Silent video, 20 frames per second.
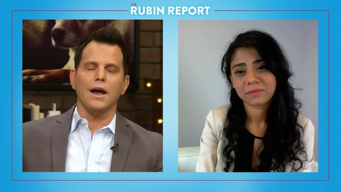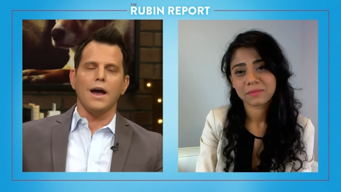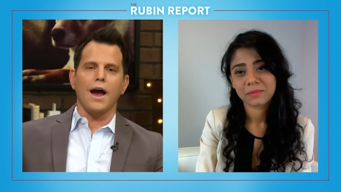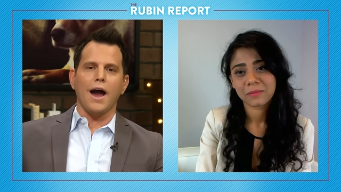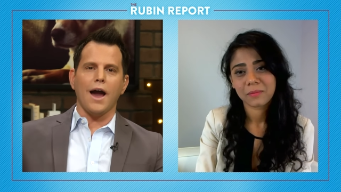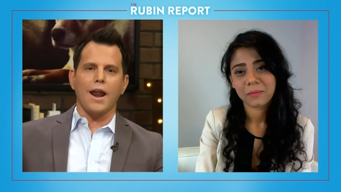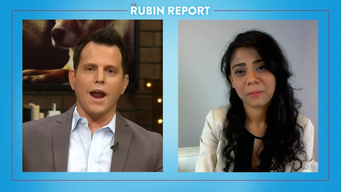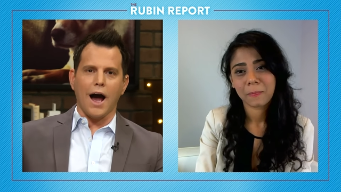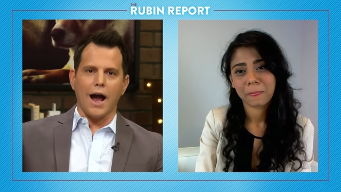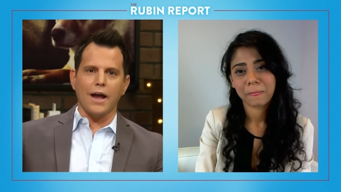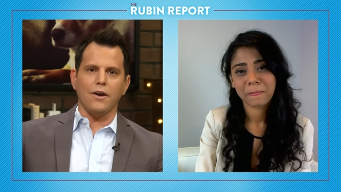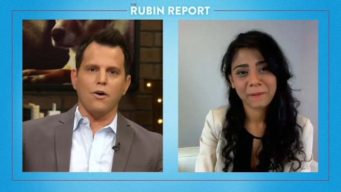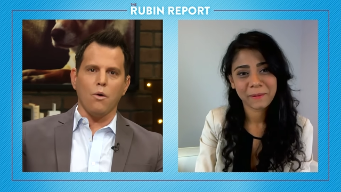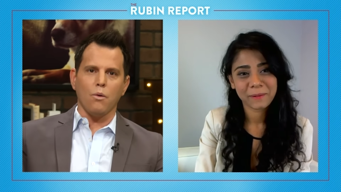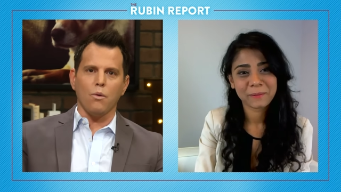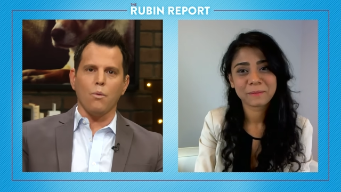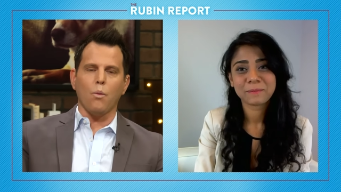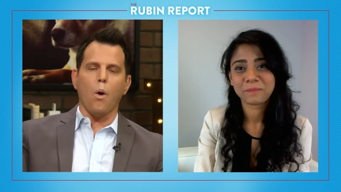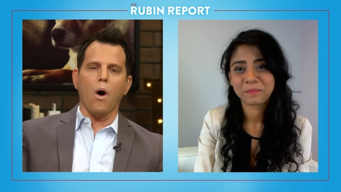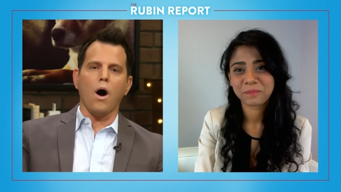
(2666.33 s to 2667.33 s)
Speaker 1: And I
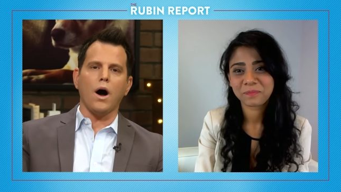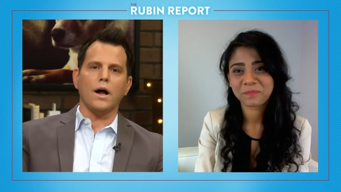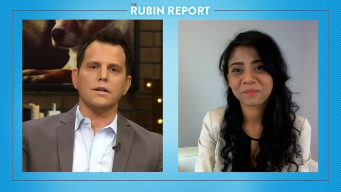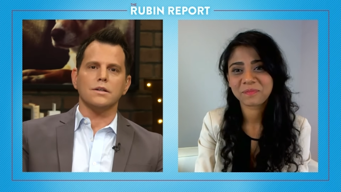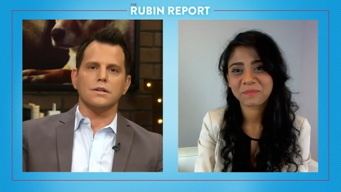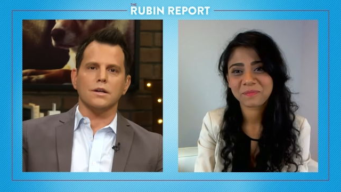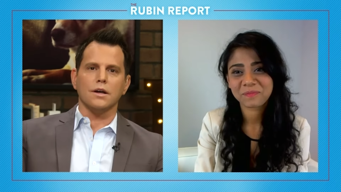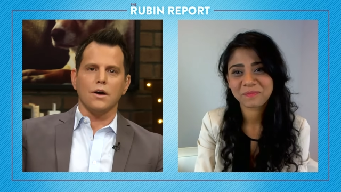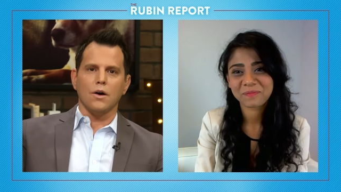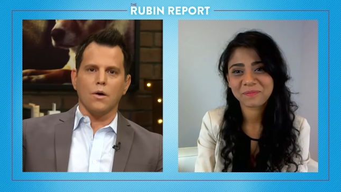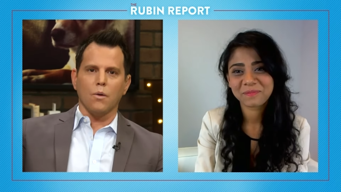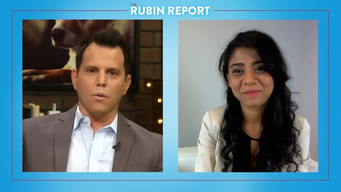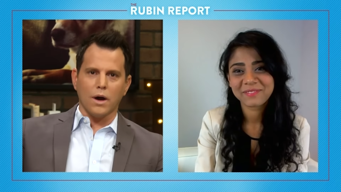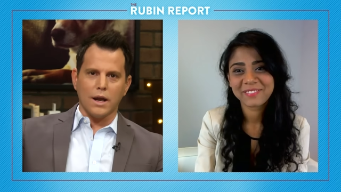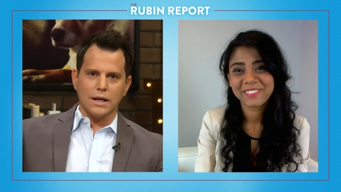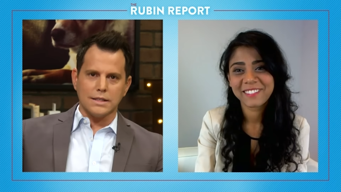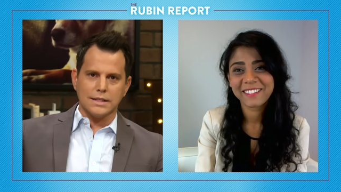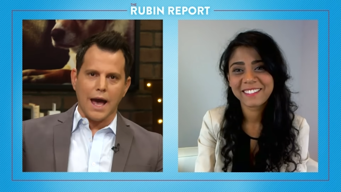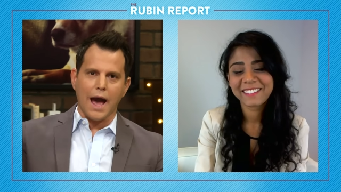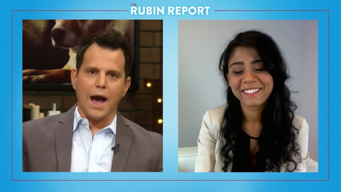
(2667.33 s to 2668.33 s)
don't want what
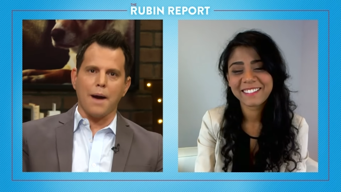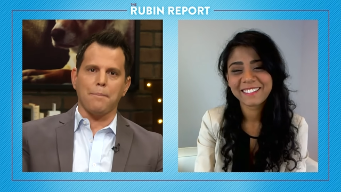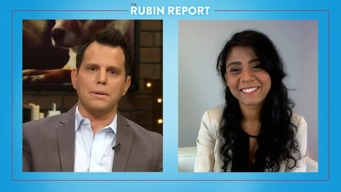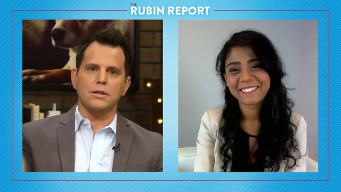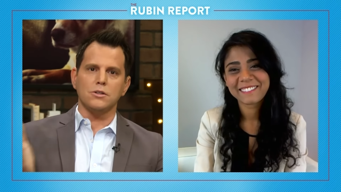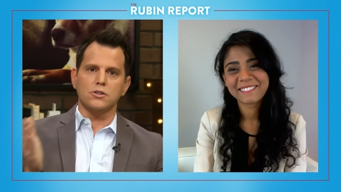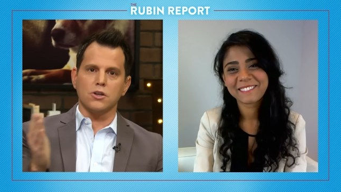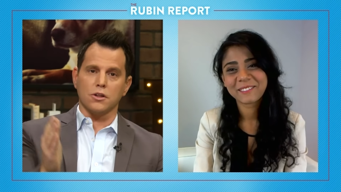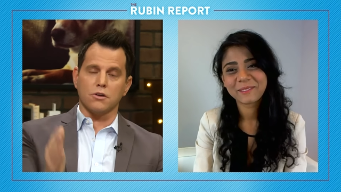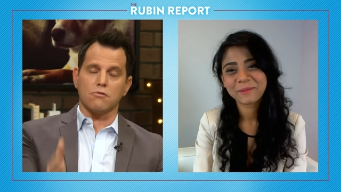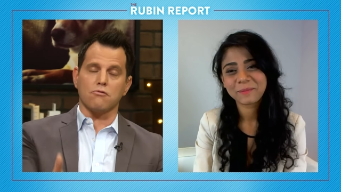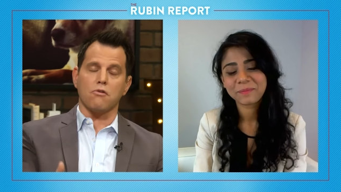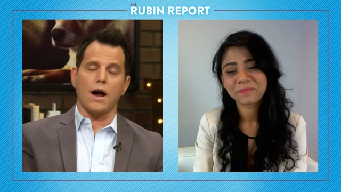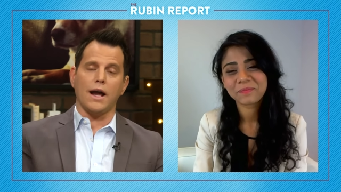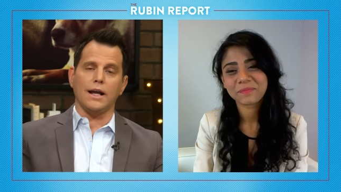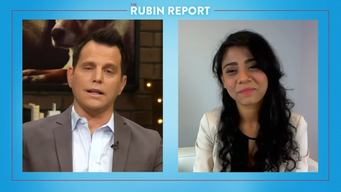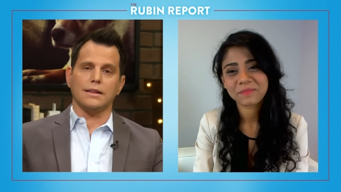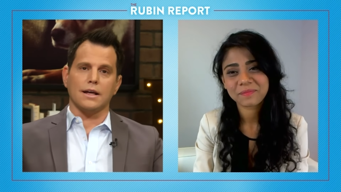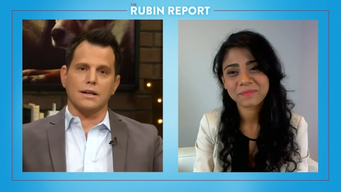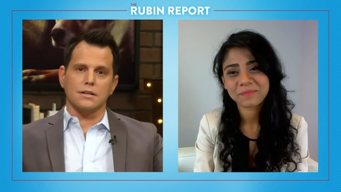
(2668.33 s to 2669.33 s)
has happened to the
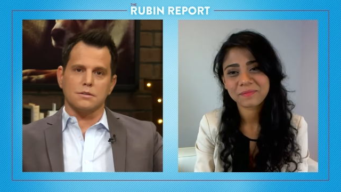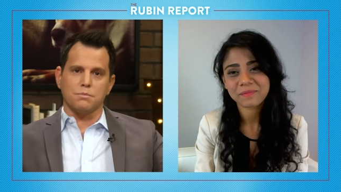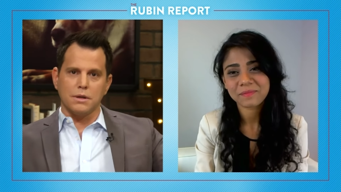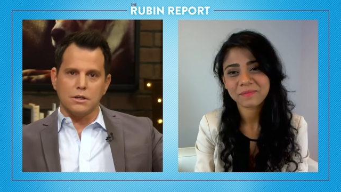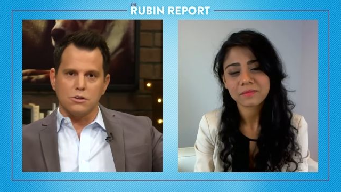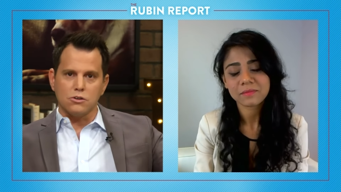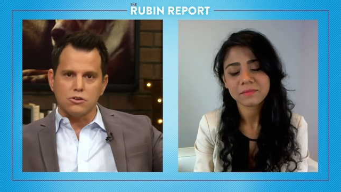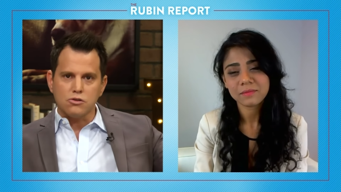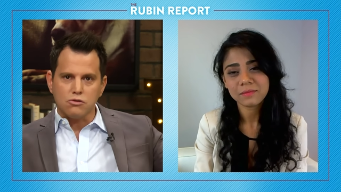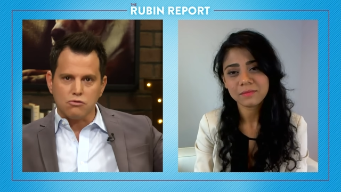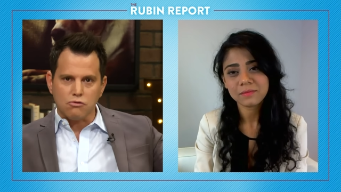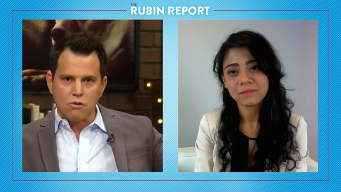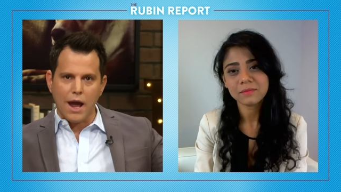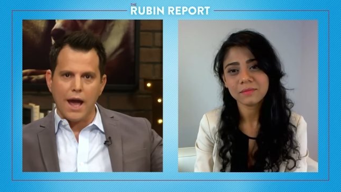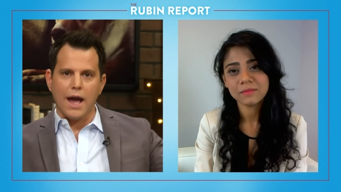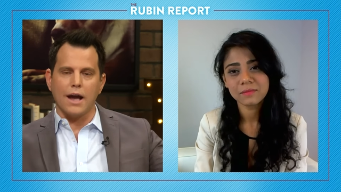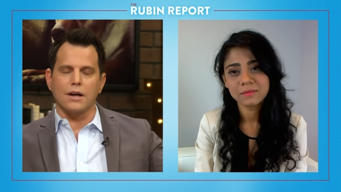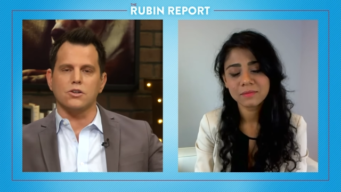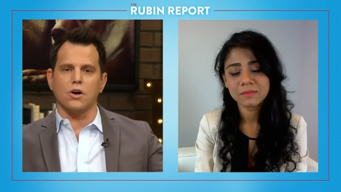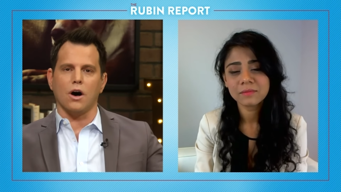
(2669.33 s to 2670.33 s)
right that has been
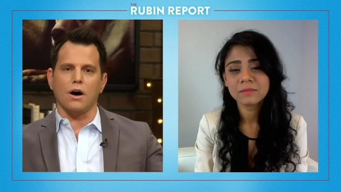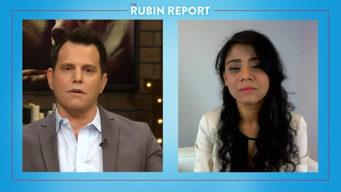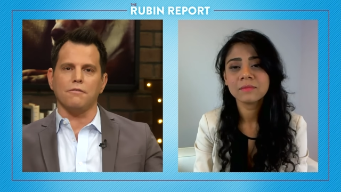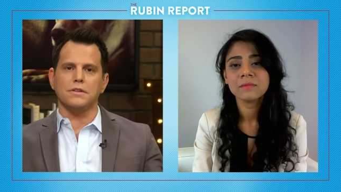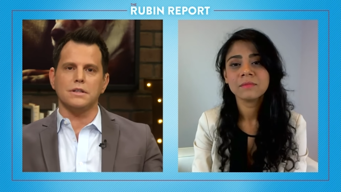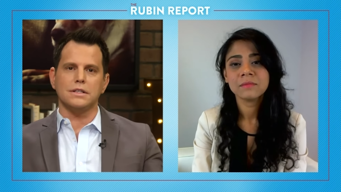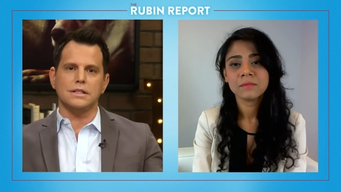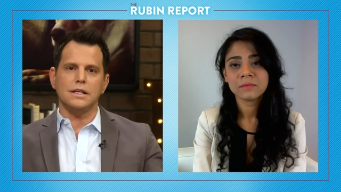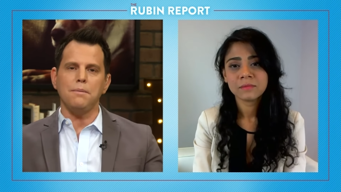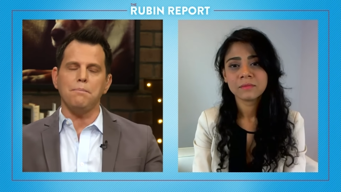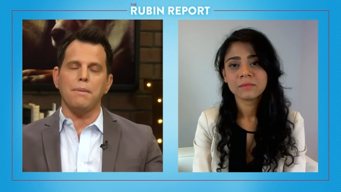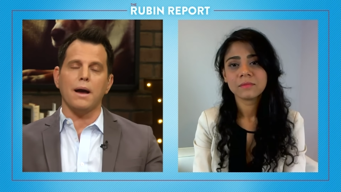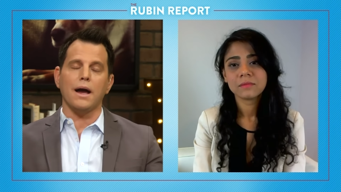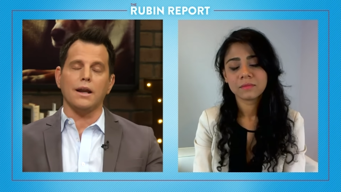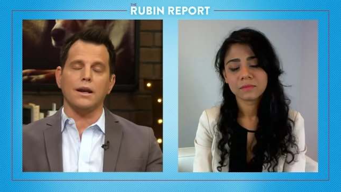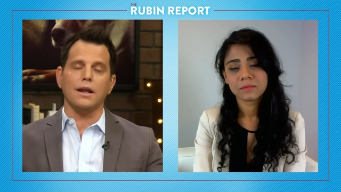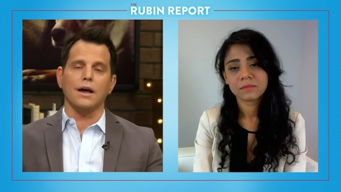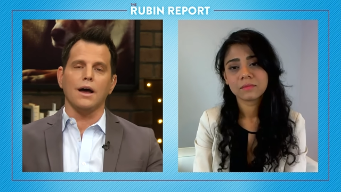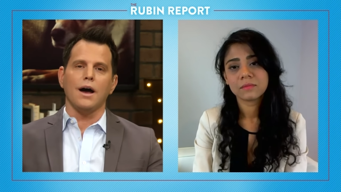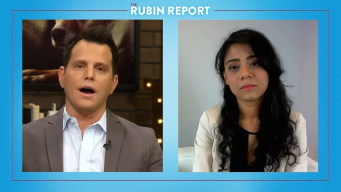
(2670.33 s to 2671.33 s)
dragged off the deep
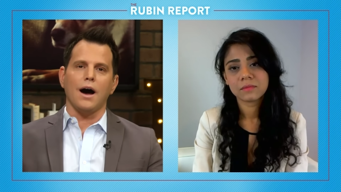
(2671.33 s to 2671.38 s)
end.